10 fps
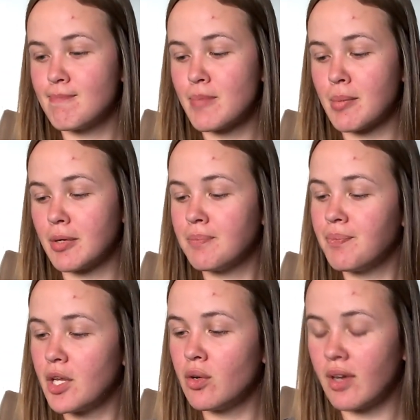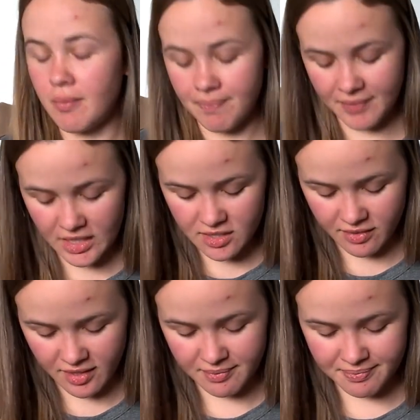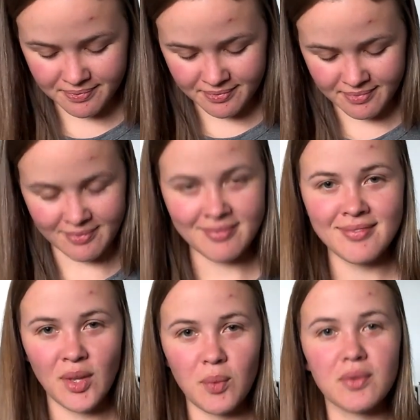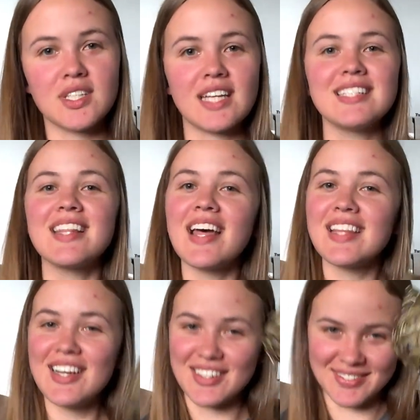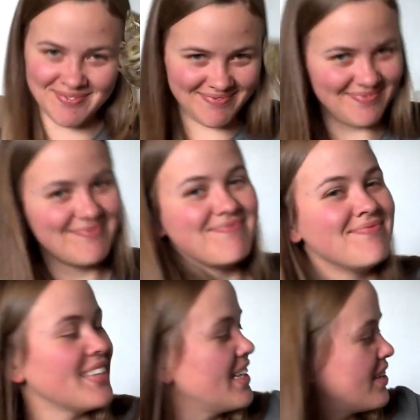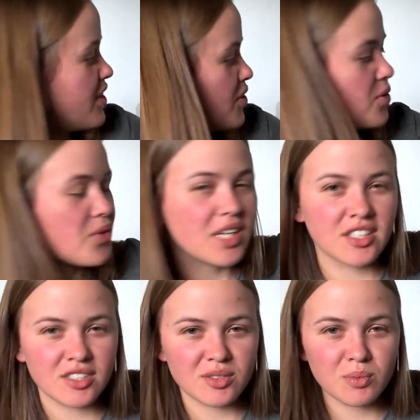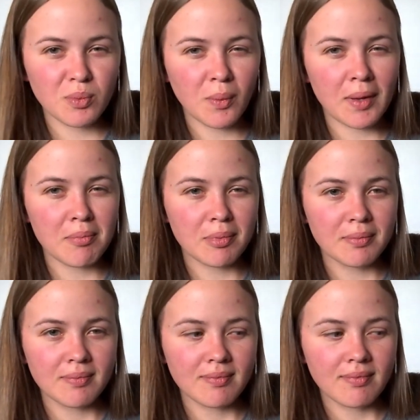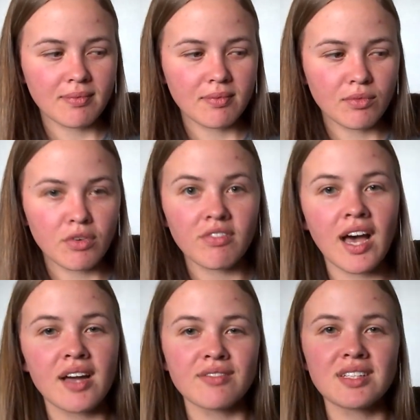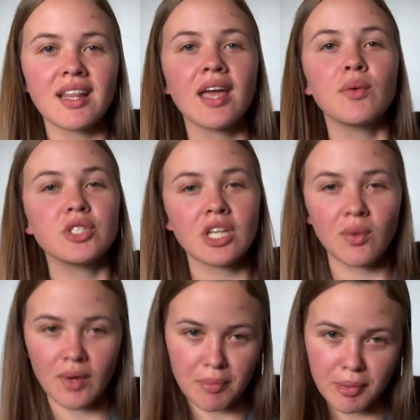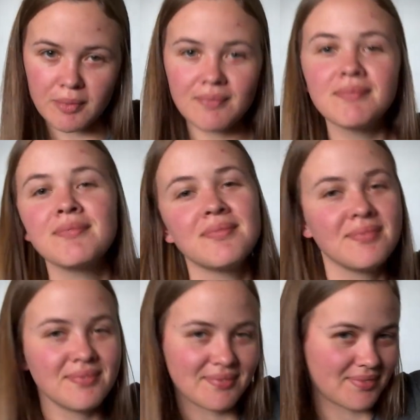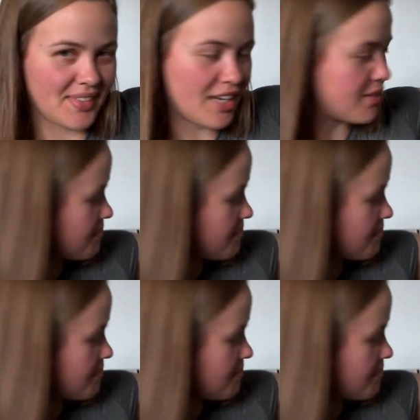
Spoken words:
Bummer. Okay, that's fine. We'll tend to that later. New-ish whip, revived Languishing whip. Here.